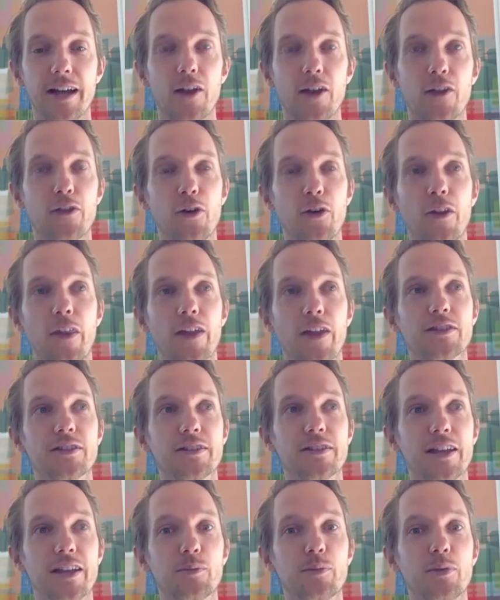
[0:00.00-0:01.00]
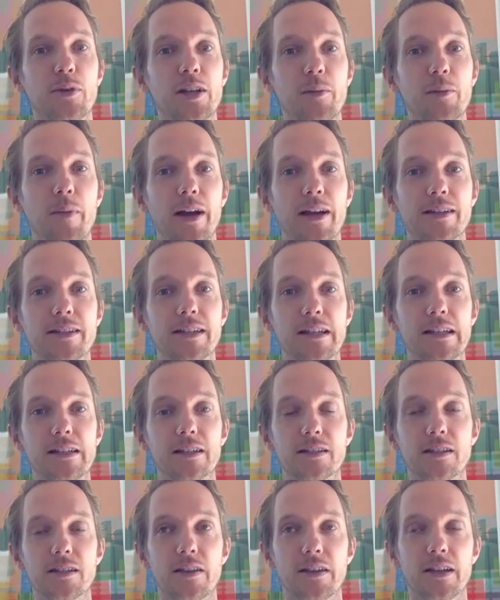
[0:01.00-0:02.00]
I thought that's pretty amazing,
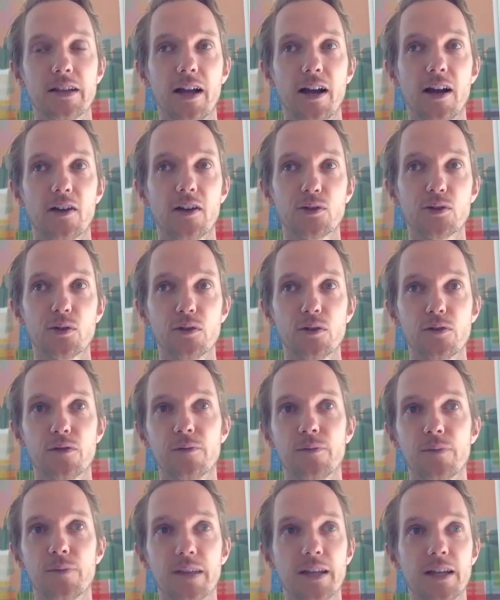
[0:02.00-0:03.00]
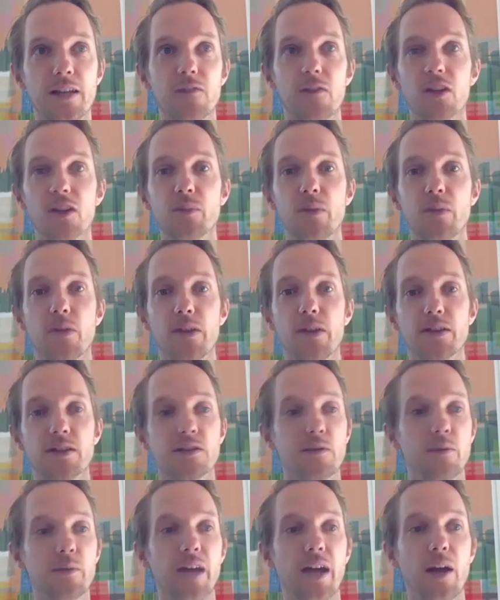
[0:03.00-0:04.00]
because I think our sort of investment thesis
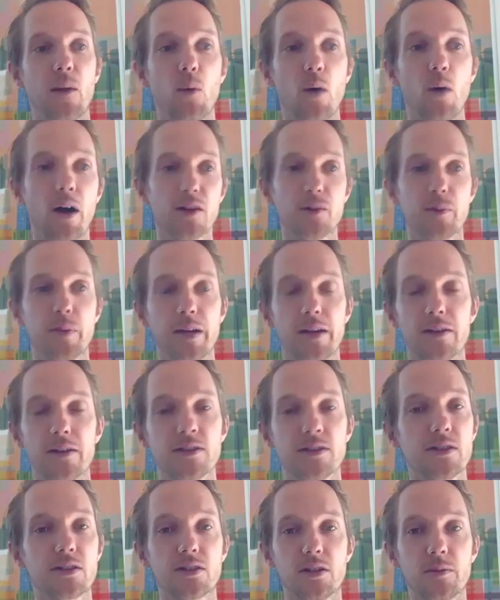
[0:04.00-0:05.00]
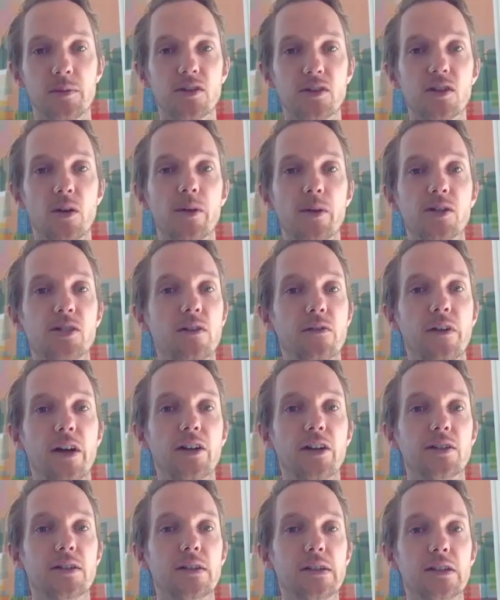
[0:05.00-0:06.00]
from day one has been, there's just going to be so much
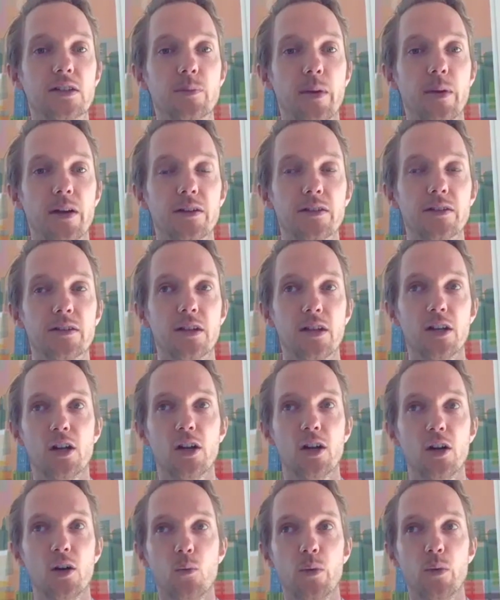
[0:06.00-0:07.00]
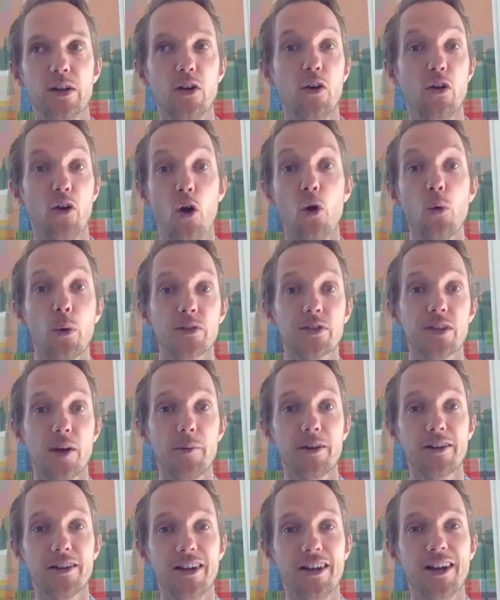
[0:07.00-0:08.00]
innovation in this space. We don't know what's
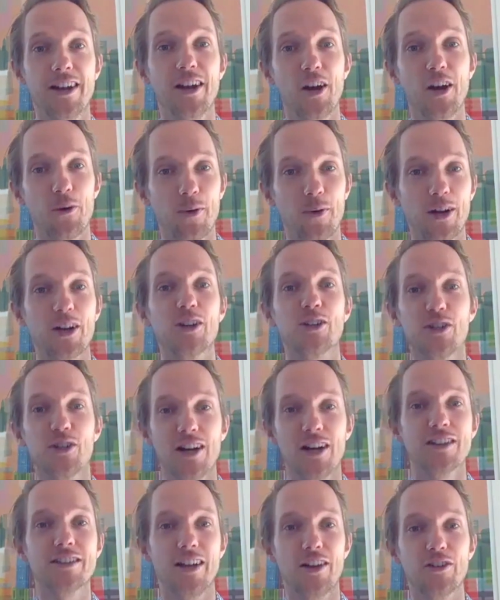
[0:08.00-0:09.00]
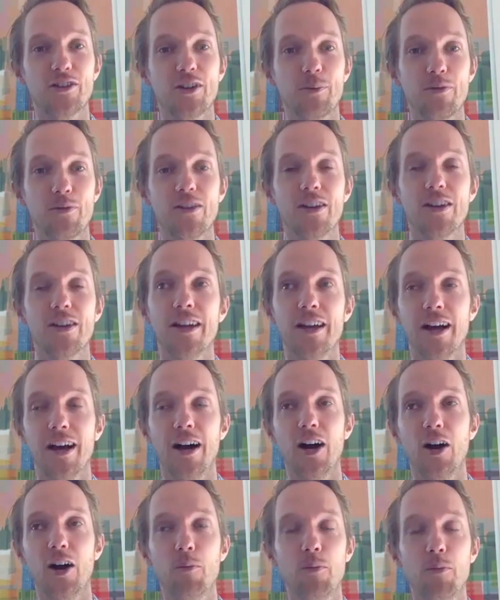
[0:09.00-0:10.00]
coming. We're going to try and stay on top of it,
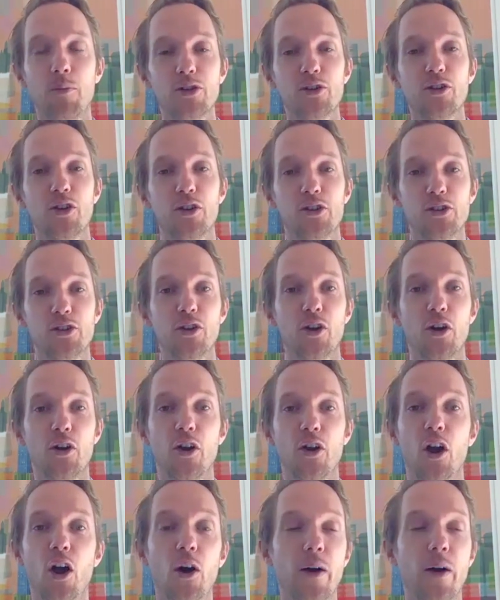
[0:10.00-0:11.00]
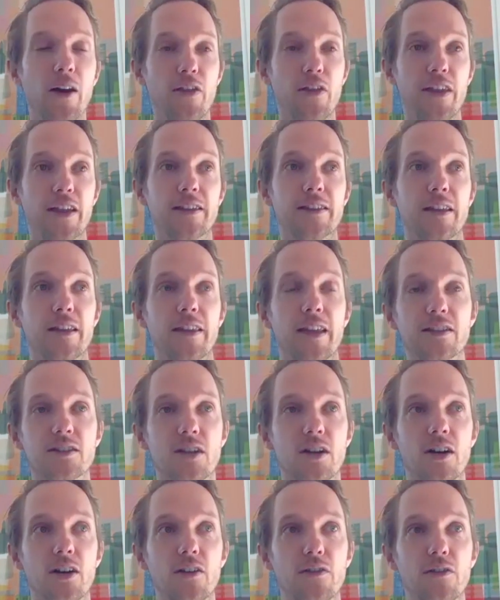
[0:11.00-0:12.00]
but you don't know. And I think that's
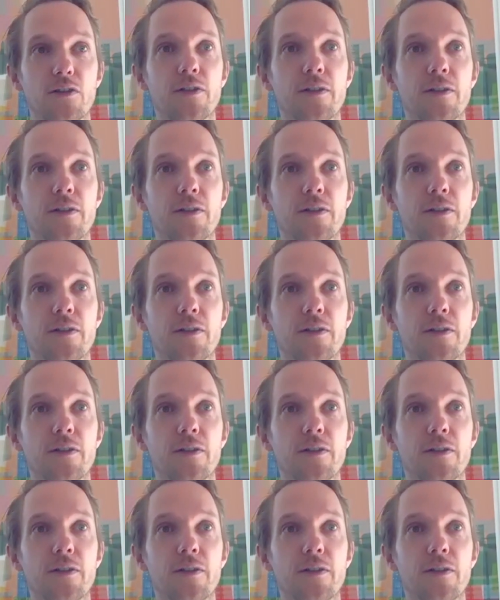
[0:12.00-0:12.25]
kind of